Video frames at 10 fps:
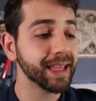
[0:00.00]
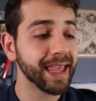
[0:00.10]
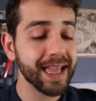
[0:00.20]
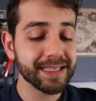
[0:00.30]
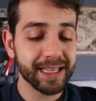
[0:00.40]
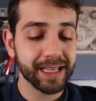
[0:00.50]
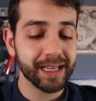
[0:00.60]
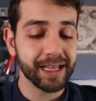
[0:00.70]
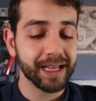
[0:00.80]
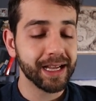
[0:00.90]
get
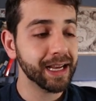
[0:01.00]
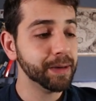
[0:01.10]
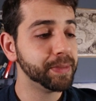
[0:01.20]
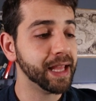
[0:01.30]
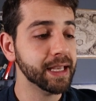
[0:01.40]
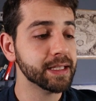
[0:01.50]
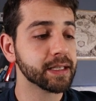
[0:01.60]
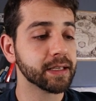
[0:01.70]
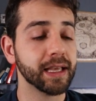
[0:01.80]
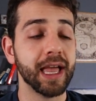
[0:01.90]

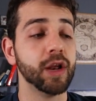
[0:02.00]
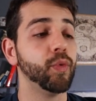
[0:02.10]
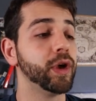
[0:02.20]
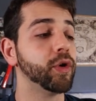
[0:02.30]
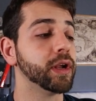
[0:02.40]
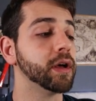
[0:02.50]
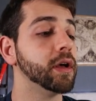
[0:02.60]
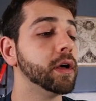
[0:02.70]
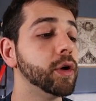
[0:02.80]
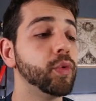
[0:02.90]
update, and we're gonna
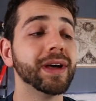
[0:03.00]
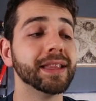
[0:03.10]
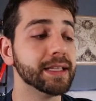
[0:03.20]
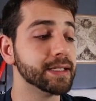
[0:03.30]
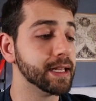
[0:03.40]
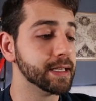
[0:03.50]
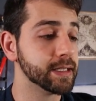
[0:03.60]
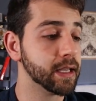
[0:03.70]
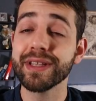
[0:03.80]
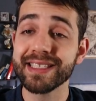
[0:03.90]
run this
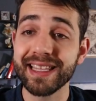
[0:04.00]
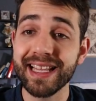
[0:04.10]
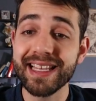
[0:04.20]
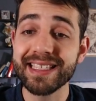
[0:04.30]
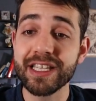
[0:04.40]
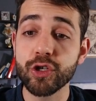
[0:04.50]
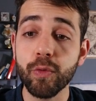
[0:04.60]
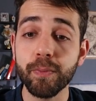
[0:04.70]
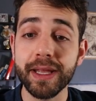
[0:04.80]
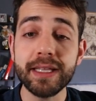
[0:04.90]
list. Once that list is
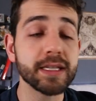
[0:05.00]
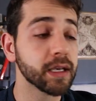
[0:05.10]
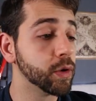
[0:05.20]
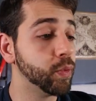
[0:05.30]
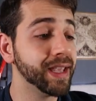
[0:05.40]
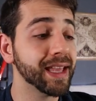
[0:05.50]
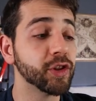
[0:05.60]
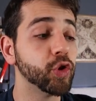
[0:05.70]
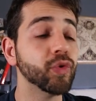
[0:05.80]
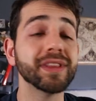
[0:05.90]
complete, we
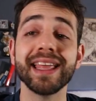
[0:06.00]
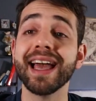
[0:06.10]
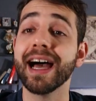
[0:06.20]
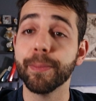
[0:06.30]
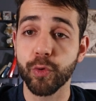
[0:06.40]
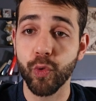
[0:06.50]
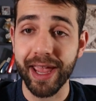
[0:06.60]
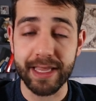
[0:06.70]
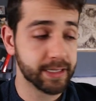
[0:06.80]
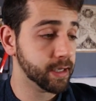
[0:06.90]
can do the
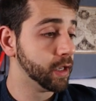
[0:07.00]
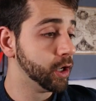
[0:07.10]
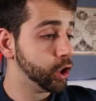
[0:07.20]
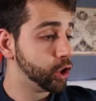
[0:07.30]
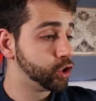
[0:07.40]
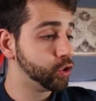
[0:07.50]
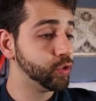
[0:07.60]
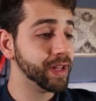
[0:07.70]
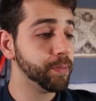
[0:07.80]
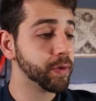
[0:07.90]
upgrade. To
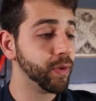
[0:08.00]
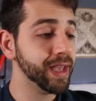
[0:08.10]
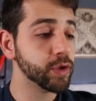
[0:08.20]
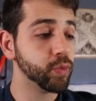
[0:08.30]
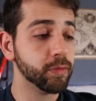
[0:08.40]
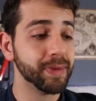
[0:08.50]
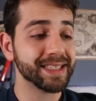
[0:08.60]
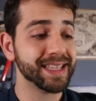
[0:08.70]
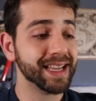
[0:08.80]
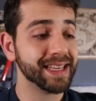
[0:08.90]
do the upgrade will be
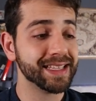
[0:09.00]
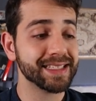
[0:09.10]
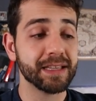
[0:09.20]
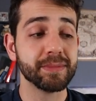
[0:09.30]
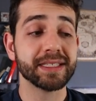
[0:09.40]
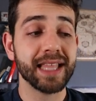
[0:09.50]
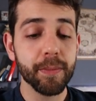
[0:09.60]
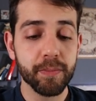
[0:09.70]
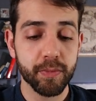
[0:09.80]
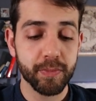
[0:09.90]
exactly the same
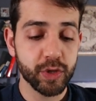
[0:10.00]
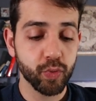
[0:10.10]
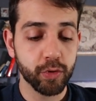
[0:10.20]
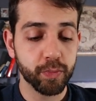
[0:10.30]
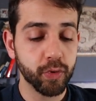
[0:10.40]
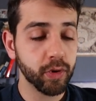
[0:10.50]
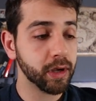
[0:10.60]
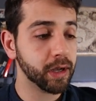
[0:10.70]
step, but we'll put